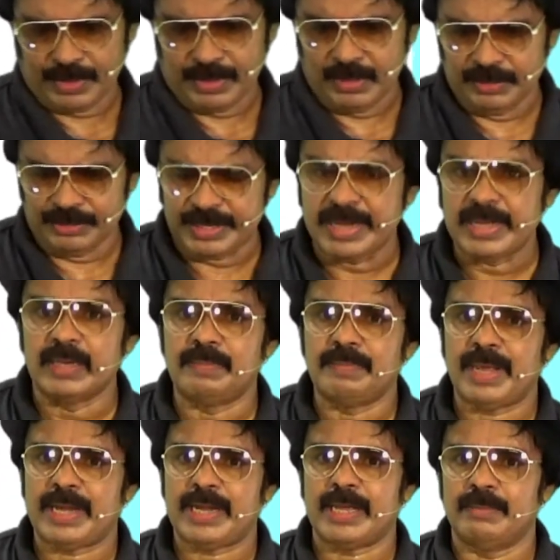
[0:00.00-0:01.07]
single
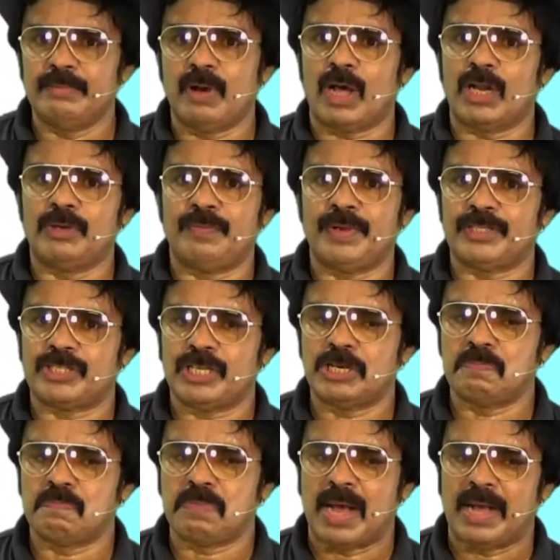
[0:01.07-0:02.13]
medium, always it
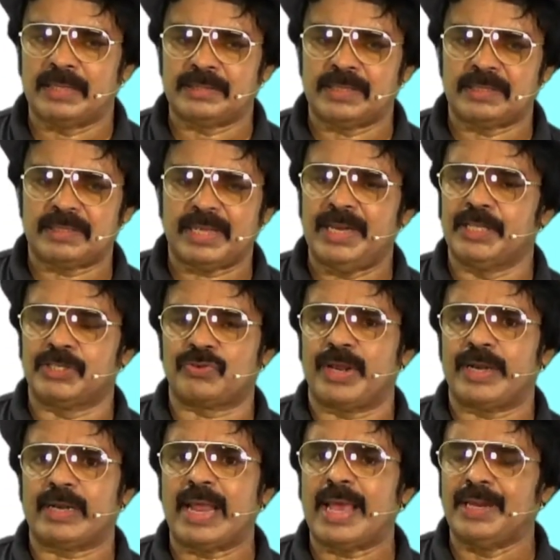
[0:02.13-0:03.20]
passes in
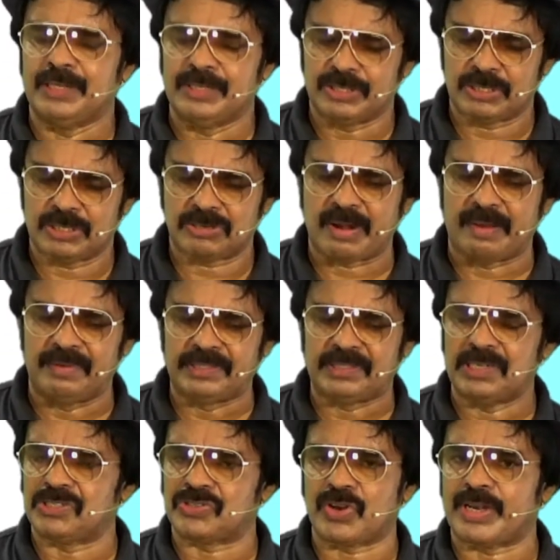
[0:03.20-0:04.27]
straight lines, travels
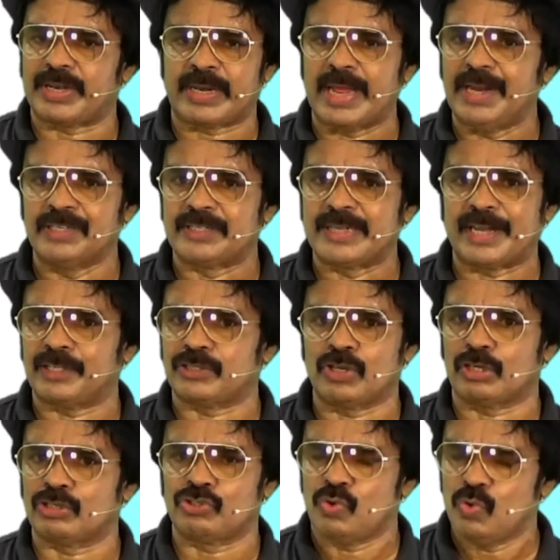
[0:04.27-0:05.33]
in straight lines. That is
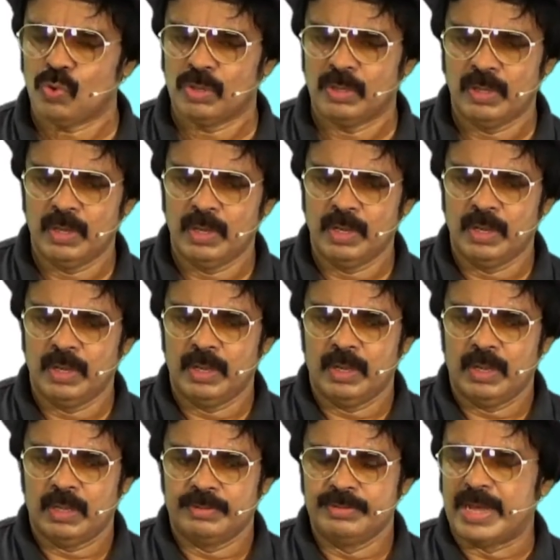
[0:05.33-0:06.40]
not so.
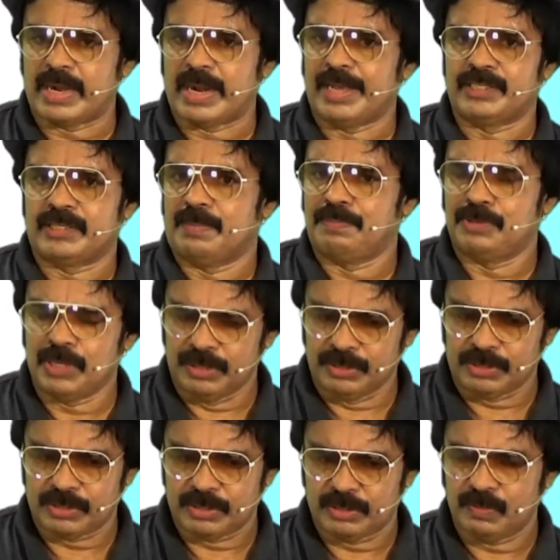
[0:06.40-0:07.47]
There are
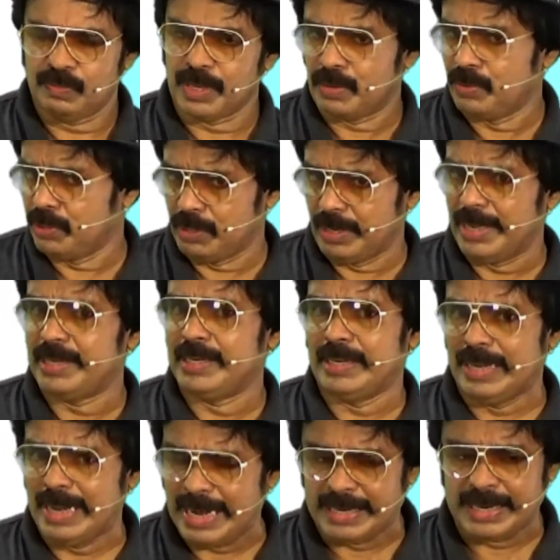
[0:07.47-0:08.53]
exceptions. We are going to learn it
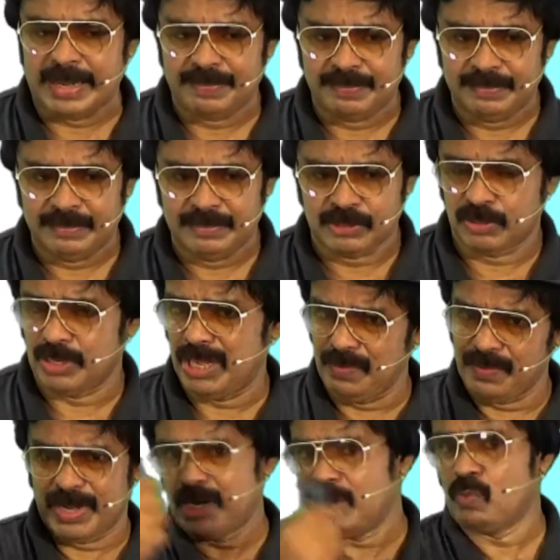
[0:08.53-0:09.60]
later. So
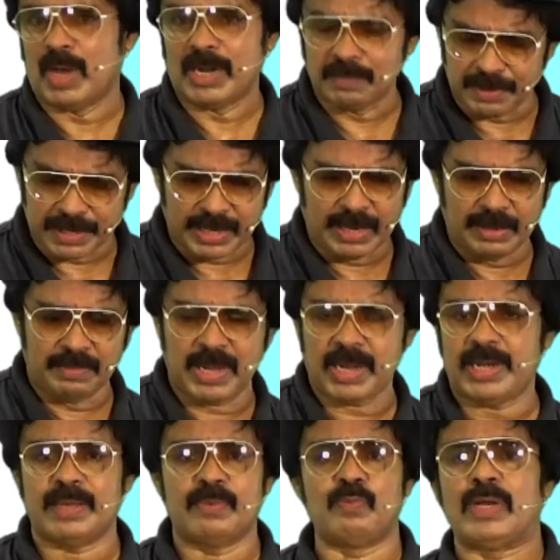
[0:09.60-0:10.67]
even in one particular
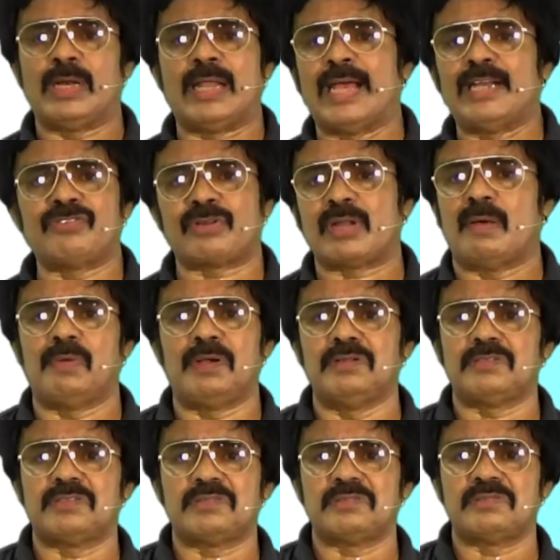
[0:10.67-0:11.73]
medium, when light
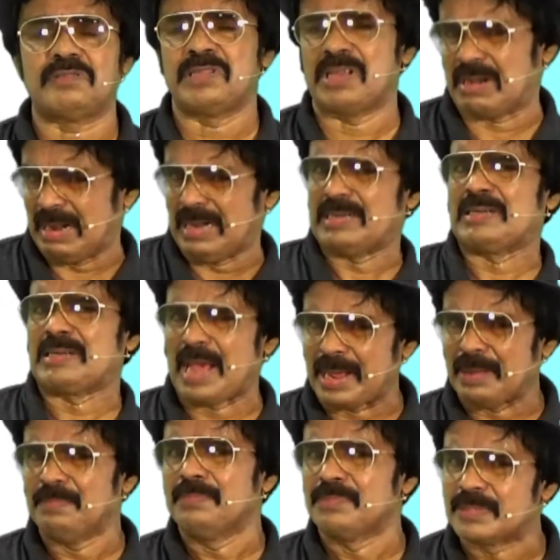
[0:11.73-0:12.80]
travels, there are
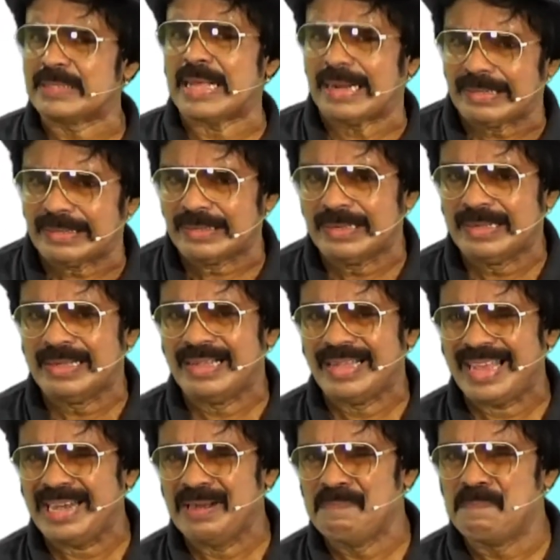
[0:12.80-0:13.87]
times that
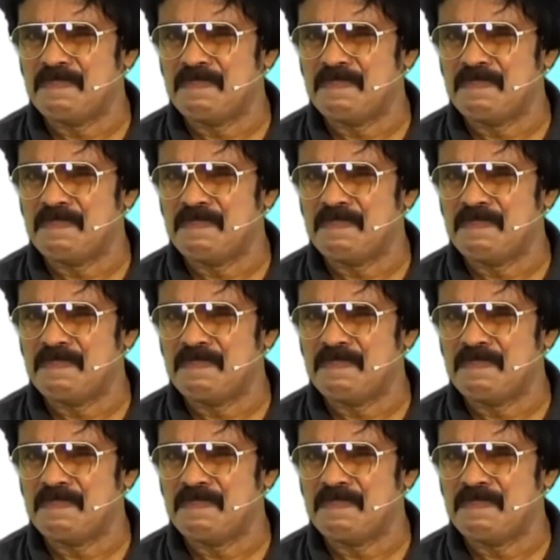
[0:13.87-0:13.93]
it